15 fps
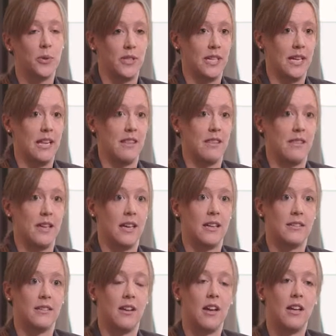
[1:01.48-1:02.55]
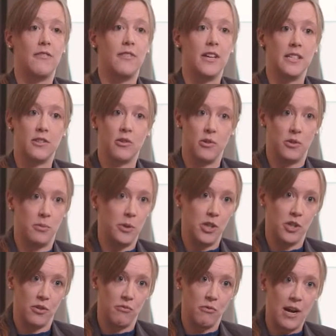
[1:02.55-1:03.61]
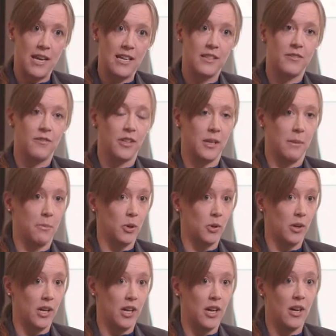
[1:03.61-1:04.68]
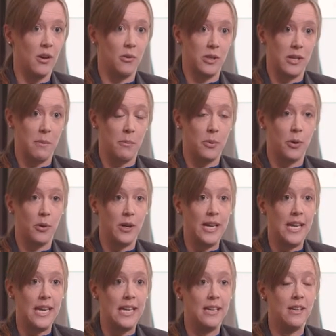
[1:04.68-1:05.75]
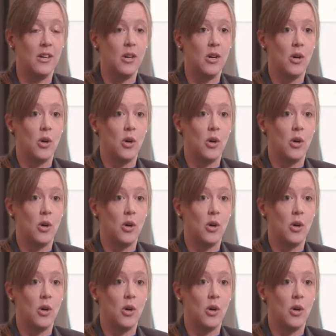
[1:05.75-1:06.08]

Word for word: putting in things like fixed contribution rates for the employer or the employee,